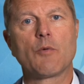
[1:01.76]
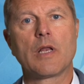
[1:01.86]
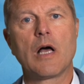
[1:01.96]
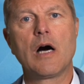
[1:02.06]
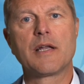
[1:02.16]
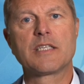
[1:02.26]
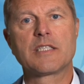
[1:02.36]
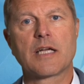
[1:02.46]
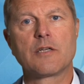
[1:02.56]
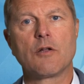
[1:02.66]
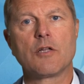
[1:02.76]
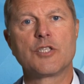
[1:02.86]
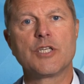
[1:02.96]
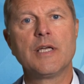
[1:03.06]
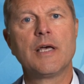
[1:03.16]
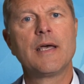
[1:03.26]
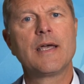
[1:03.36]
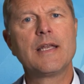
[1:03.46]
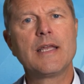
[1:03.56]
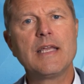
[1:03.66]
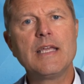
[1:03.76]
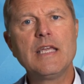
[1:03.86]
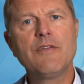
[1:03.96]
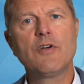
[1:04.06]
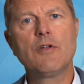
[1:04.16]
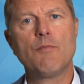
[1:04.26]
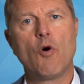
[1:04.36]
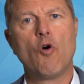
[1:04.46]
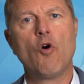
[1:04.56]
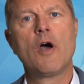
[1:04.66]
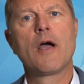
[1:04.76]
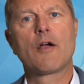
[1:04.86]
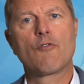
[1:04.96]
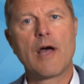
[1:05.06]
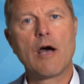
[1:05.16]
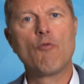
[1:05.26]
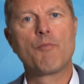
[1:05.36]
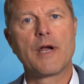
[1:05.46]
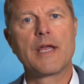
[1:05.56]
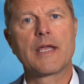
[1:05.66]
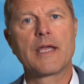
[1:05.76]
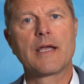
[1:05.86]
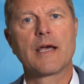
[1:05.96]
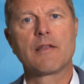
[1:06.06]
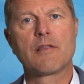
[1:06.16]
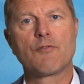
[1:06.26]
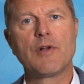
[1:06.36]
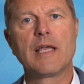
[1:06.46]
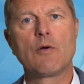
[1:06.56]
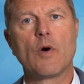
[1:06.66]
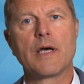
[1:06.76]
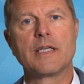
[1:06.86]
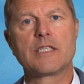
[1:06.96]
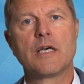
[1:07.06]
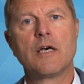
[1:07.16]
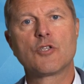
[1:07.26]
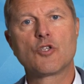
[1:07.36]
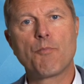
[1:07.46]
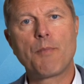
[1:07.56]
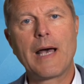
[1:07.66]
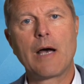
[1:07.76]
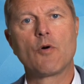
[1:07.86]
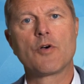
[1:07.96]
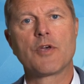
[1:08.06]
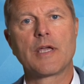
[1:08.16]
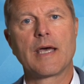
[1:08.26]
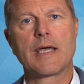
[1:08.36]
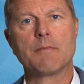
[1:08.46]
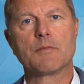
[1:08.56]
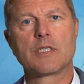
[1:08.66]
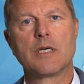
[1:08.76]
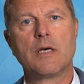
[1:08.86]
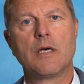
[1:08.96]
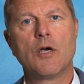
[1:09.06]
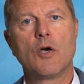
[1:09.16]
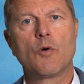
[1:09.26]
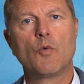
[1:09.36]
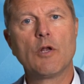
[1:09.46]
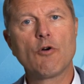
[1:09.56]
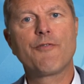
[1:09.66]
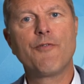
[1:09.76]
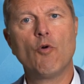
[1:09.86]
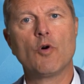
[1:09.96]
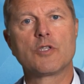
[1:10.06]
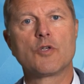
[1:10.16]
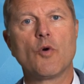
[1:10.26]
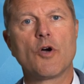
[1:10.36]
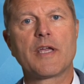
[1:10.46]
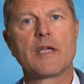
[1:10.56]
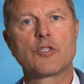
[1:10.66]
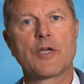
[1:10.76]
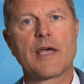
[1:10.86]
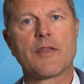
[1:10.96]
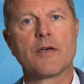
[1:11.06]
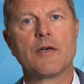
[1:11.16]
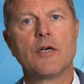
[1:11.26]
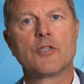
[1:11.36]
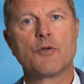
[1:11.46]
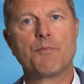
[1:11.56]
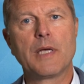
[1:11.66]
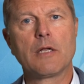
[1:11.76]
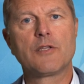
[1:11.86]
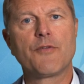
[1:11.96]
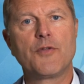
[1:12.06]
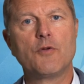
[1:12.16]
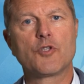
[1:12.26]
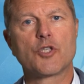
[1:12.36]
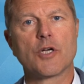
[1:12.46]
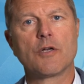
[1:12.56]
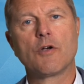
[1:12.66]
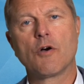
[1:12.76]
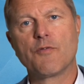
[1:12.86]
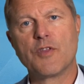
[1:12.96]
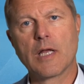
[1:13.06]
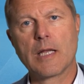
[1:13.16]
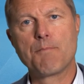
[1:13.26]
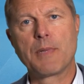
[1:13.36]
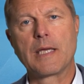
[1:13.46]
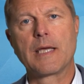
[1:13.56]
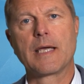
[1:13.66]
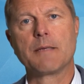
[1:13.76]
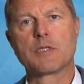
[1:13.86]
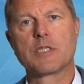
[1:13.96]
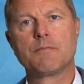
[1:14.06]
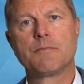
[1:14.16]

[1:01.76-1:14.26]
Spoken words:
will harness technology in even more groundbreaking and thrilling ways to power the Games. We look forward to working together to build the future of the Olympic Games.